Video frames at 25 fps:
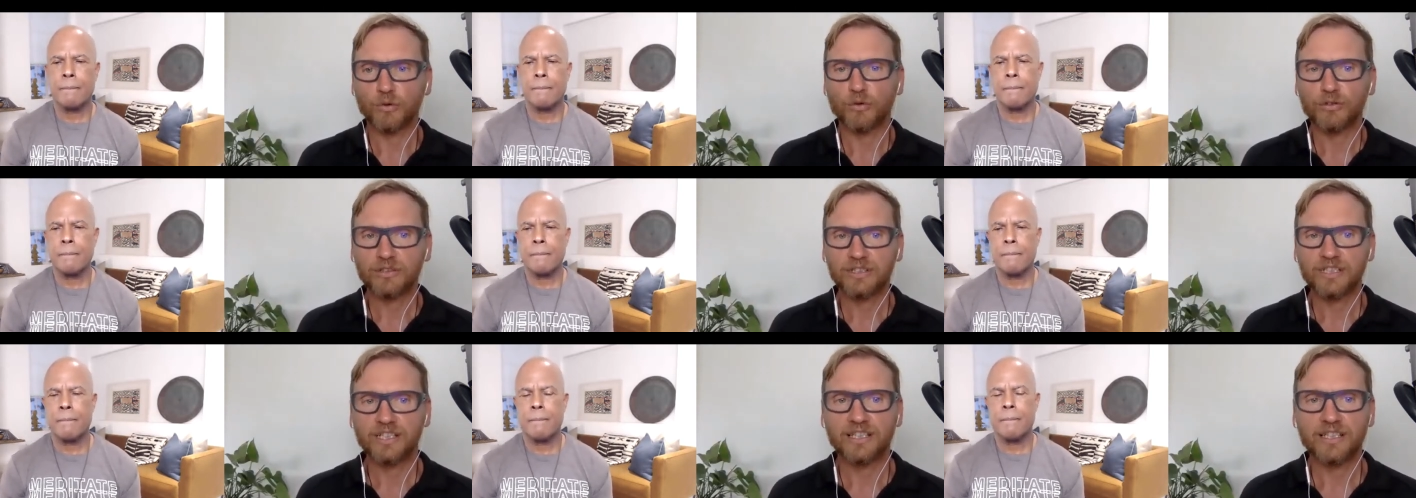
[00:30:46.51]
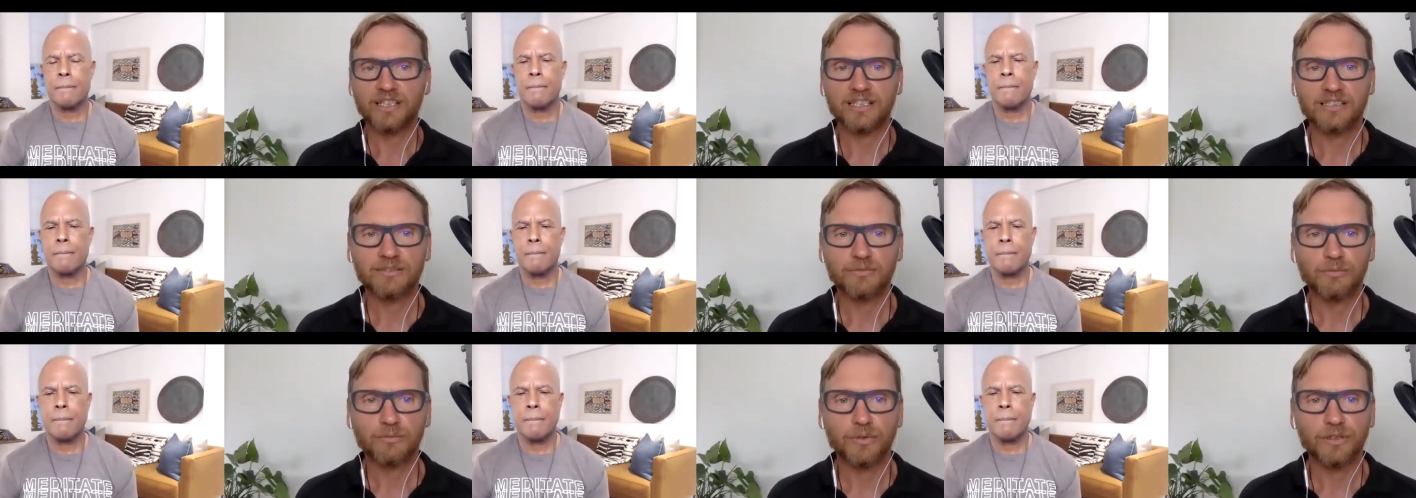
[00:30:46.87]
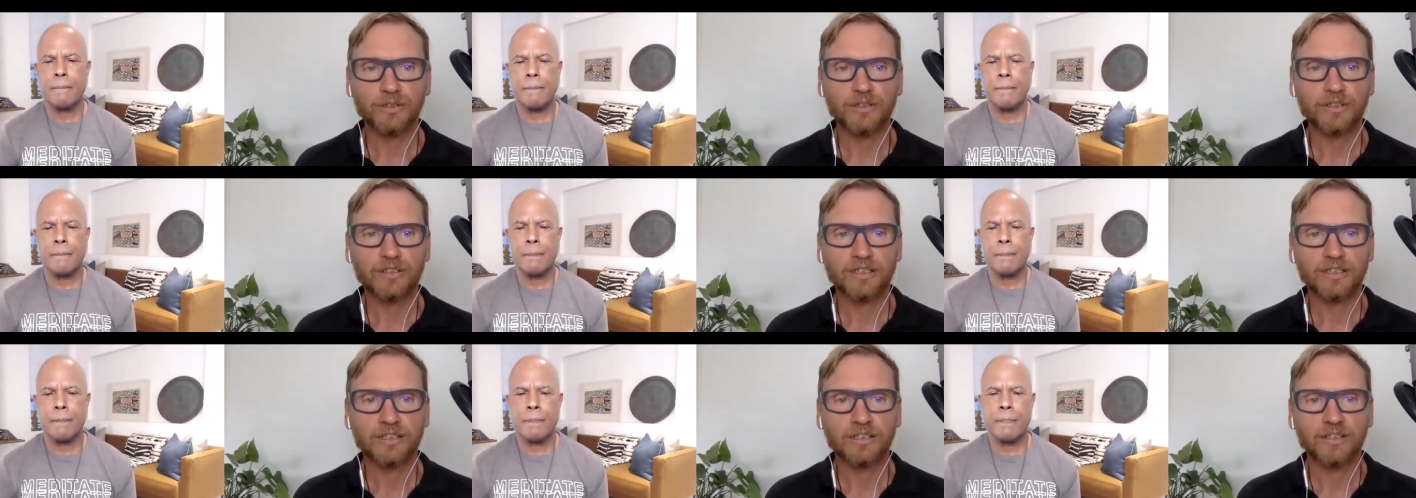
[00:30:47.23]
Speaker 1: more to this
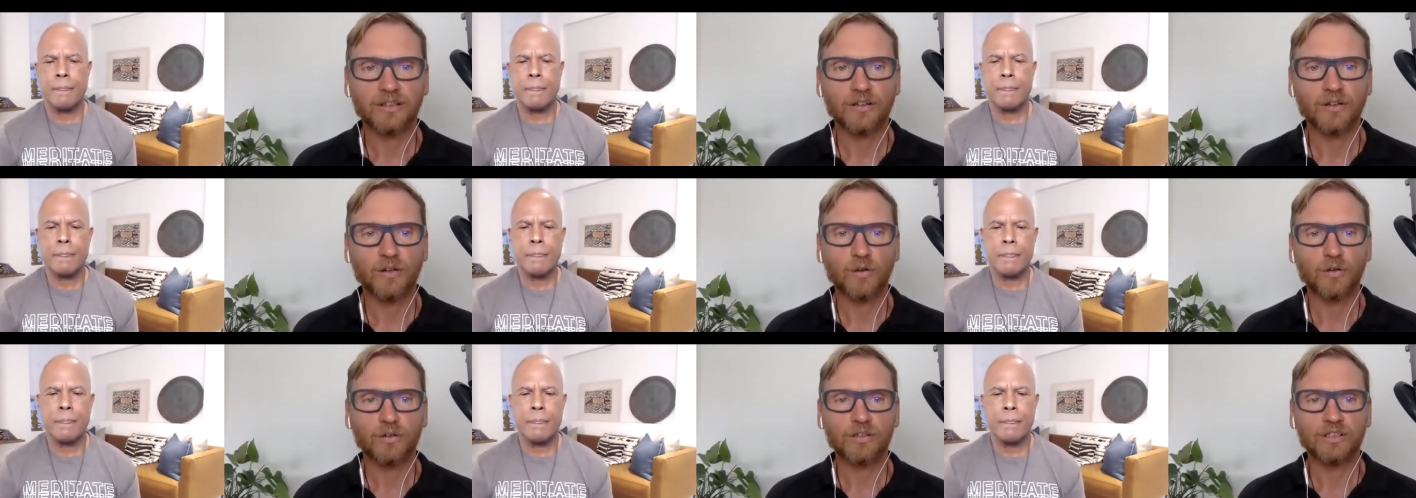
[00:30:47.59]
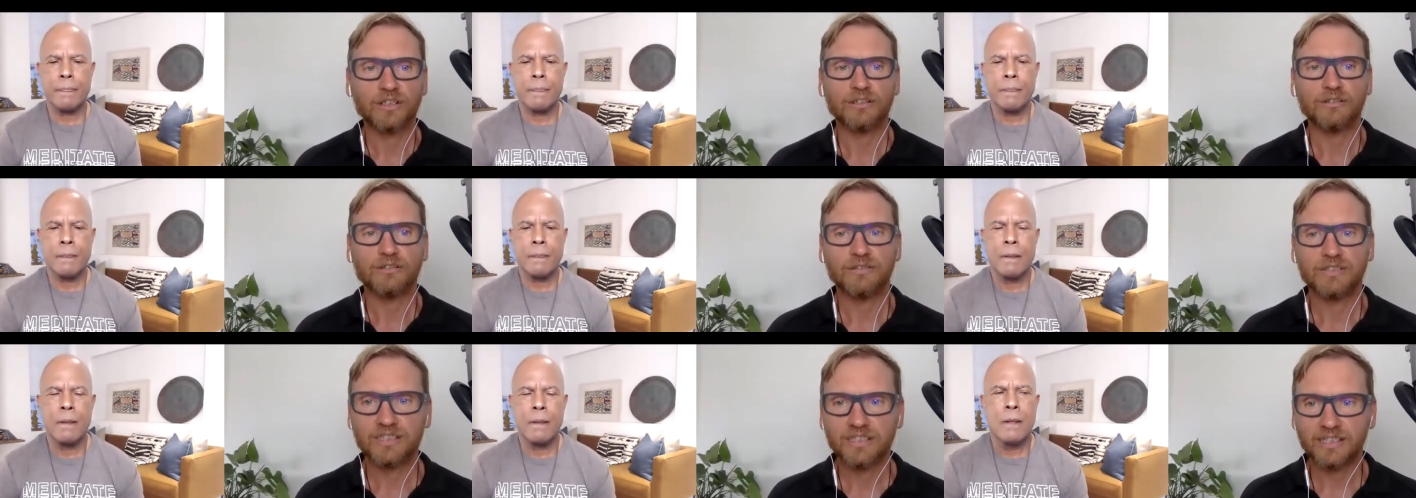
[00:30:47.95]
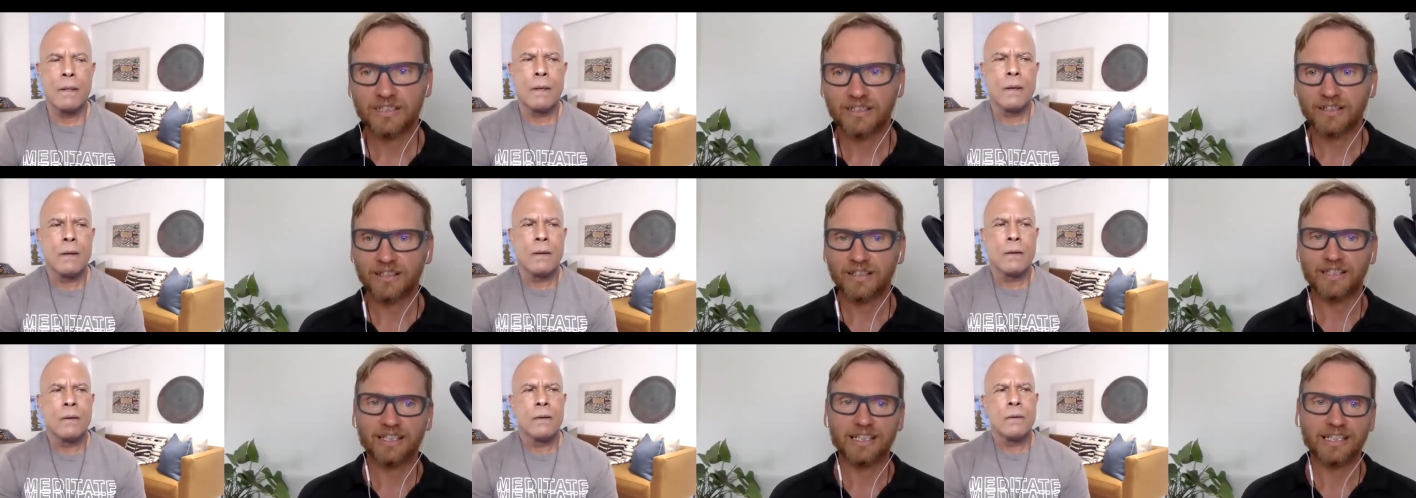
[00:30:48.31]
work? Or do you
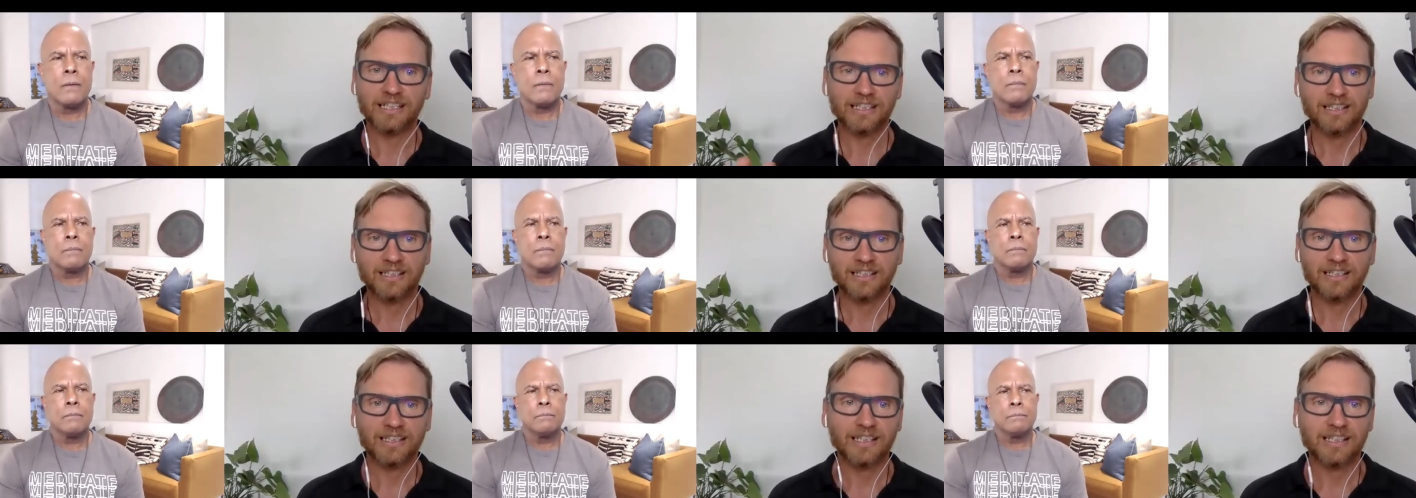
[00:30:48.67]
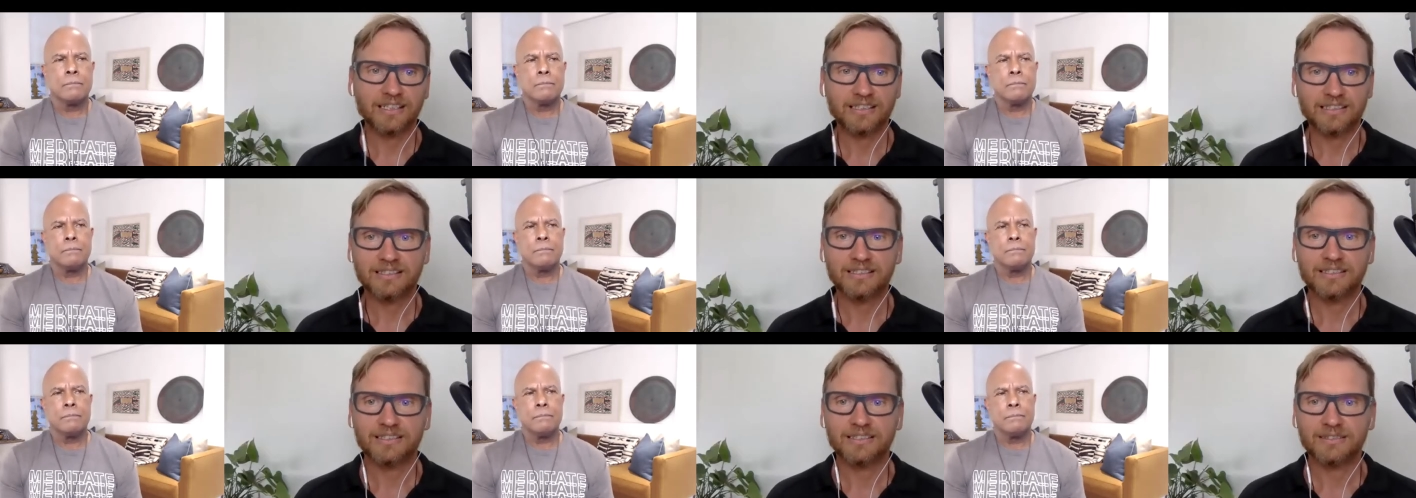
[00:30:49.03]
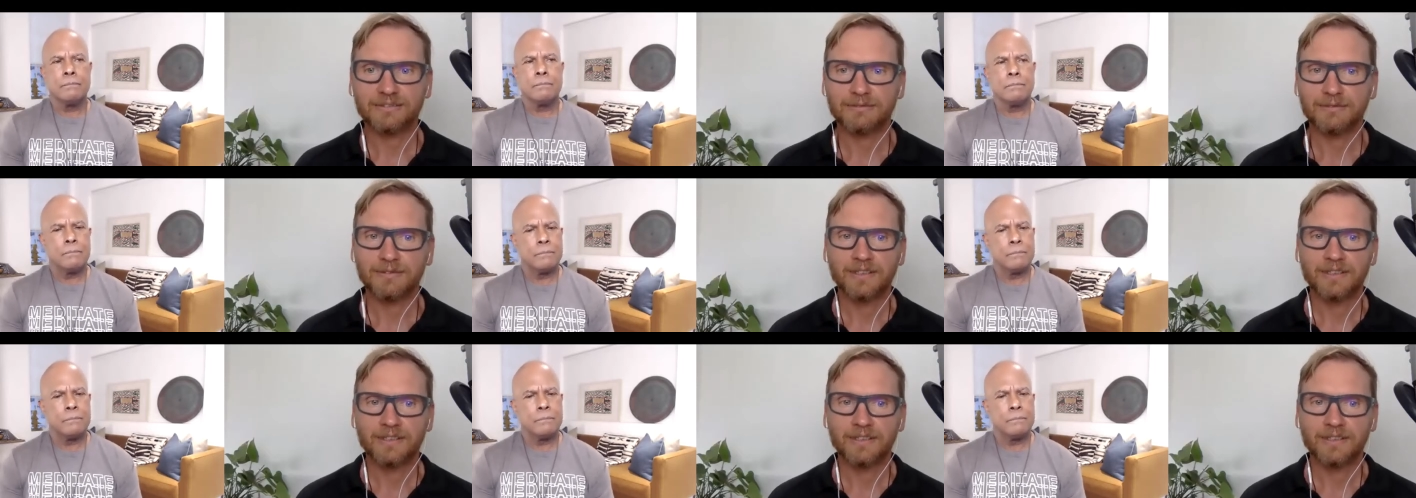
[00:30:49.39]
still think there's